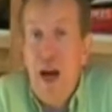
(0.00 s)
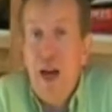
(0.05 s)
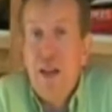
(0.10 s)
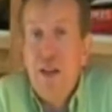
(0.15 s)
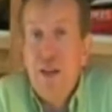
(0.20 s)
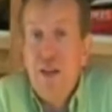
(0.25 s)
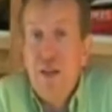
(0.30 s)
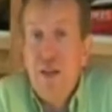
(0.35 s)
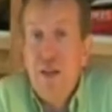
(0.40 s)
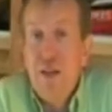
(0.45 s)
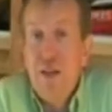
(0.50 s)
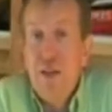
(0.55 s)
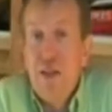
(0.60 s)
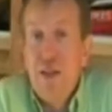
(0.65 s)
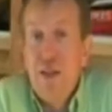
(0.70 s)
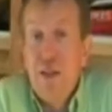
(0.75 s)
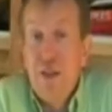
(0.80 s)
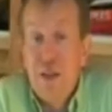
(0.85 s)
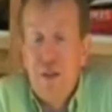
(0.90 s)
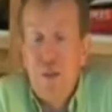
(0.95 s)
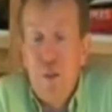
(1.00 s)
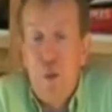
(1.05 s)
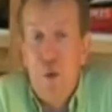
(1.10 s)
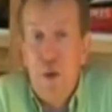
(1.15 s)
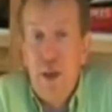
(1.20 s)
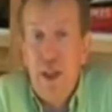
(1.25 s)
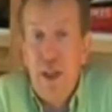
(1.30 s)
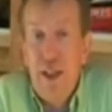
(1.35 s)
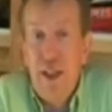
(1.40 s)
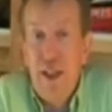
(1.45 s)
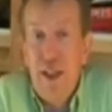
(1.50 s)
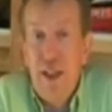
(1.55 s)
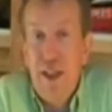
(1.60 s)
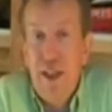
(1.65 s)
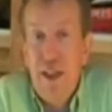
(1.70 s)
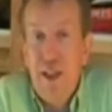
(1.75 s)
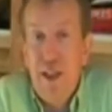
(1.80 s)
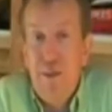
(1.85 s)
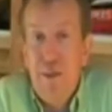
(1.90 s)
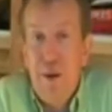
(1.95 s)
And this morning
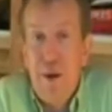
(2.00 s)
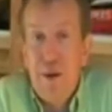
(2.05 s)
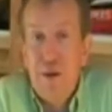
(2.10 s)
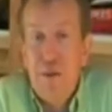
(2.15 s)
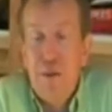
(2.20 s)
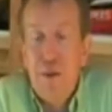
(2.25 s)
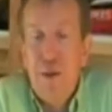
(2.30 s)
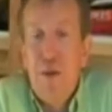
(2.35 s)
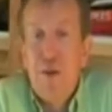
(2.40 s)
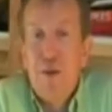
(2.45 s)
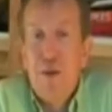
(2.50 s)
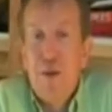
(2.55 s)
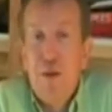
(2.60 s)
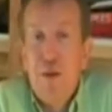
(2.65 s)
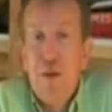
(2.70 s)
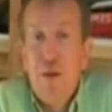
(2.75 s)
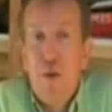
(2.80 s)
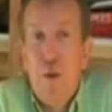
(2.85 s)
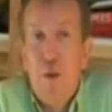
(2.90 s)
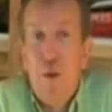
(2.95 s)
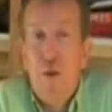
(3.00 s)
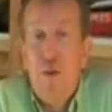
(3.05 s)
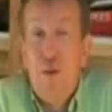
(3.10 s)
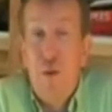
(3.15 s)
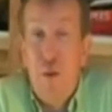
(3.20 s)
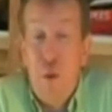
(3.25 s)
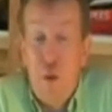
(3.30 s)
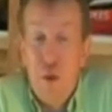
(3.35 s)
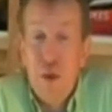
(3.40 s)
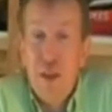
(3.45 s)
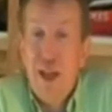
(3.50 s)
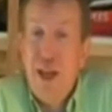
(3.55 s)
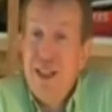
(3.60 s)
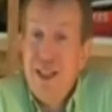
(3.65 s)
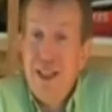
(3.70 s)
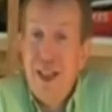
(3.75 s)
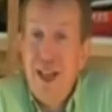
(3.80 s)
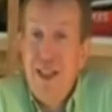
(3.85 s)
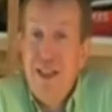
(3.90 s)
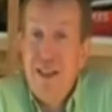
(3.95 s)
the postman knocked on the door. 4
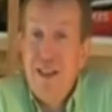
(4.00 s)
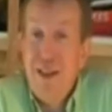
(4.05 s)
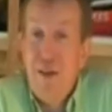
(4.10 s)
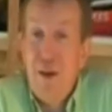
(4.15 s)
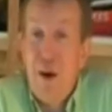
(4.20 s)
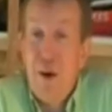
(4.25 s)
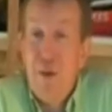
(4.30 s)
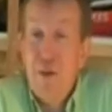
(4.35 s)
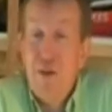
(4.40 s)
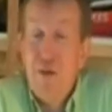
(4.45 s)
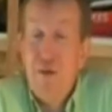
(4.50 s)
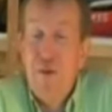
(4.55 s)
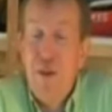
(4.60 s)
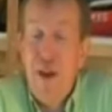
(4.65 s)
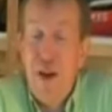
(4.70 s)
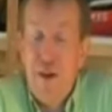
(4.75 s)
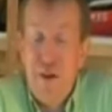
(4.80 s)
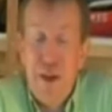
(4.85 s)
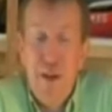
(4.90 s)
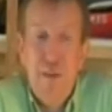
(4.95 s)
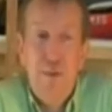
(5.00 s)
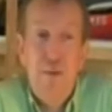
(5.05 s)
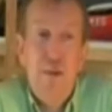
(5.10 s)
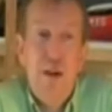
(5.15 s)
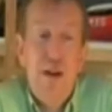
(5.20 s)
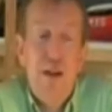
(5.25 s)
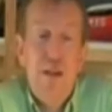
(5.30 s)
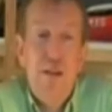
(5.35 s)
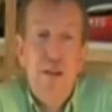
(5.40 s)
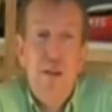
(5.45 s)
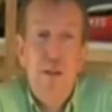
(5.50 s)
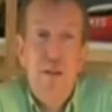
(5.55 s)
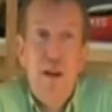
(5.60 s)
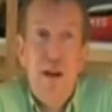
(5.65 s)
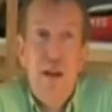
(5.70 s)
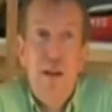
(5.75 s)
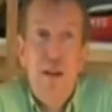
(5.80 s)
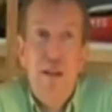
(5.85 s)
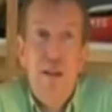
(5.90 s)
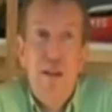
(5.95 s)
days later, I was very impressed, the
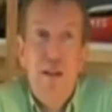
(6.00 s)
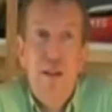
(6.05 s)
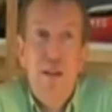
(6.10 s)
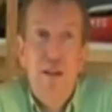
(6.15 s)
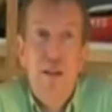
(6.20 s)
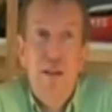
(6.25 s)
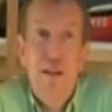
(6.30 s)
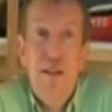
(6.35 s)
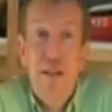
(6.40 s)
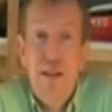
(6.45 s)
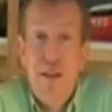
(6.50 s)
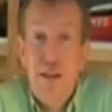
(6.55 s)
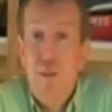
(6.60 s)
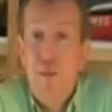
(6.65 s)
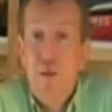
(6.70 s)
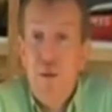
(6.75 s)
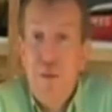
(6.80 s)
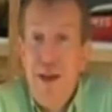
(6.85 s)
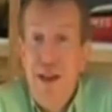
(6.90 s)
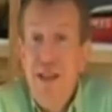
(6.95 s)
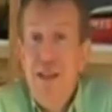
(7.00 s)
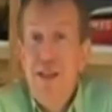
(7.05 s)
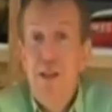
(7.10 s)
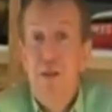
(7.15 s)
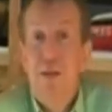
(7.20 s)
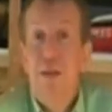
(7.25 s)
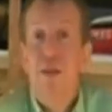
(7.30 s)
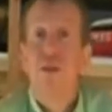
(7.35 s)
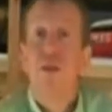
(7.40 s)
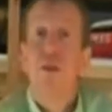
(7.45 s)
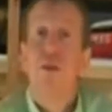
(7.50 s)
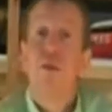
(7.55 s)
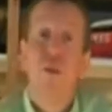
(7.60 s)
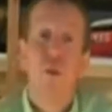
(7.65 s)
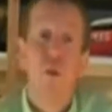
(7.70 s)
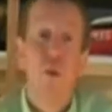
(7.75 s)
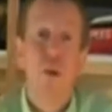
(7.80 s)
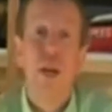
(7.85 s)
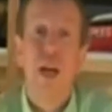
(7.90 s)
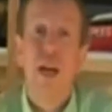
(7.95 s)
fact that this has come from India and it took
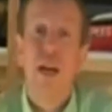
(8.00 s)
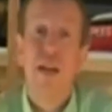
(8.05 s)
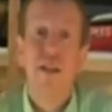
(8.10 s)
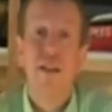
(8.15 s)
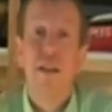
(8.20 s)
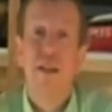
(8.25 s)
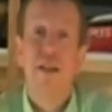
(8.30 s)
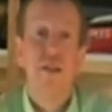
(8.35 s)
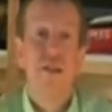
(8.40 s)
4 days.